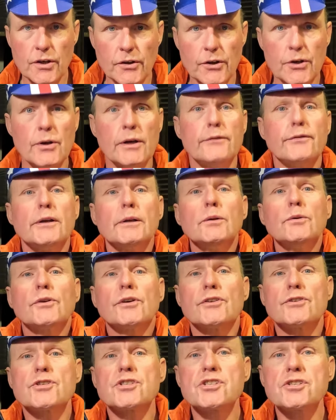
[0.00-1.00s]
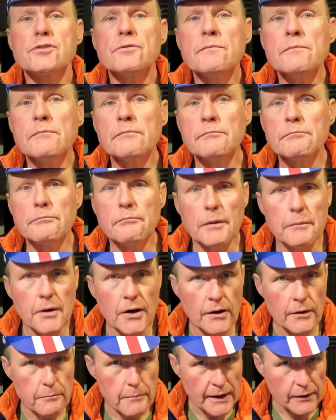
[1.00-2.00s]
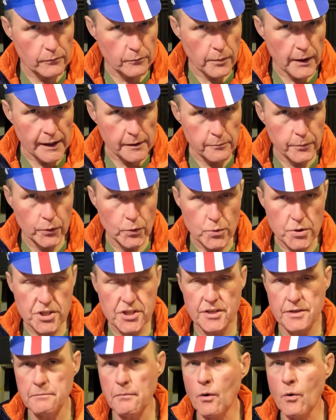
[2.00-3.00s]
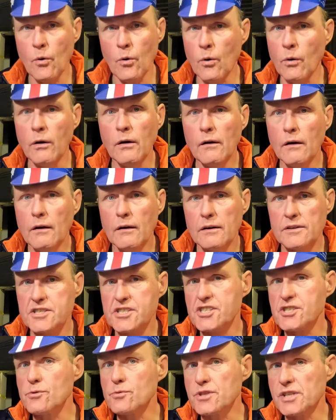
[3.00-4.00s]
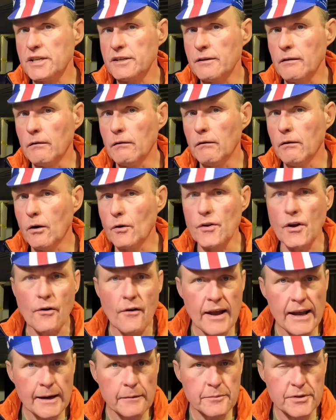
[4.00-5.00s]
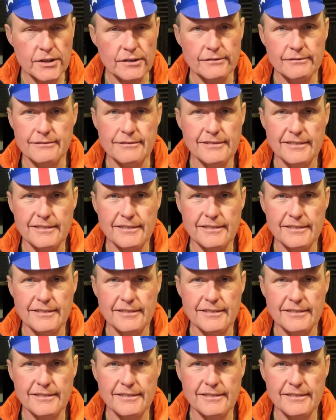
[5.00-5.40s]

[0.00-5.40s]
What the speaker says: You know, if you look at some mountain bike boots that are more suited or they're aimed at,